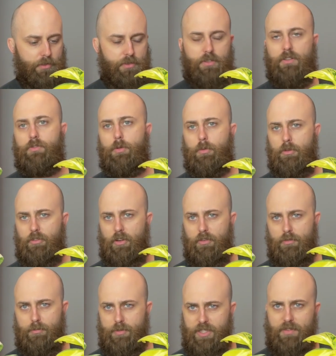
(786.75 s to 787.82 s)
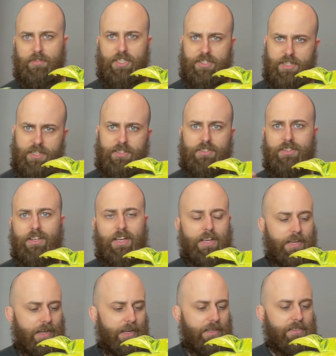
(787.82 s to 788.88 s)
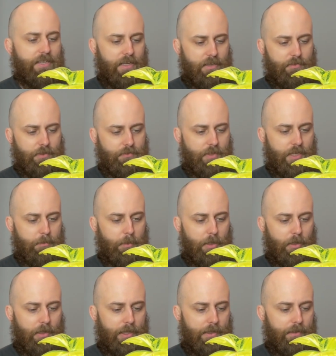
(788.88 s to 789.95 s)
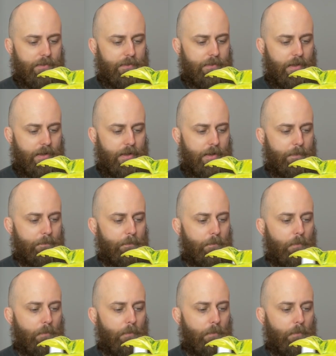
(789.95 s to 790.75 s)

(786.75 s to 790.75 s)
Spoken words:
So if you wanted to go from 7 to 6, 10 to 15 milliliters.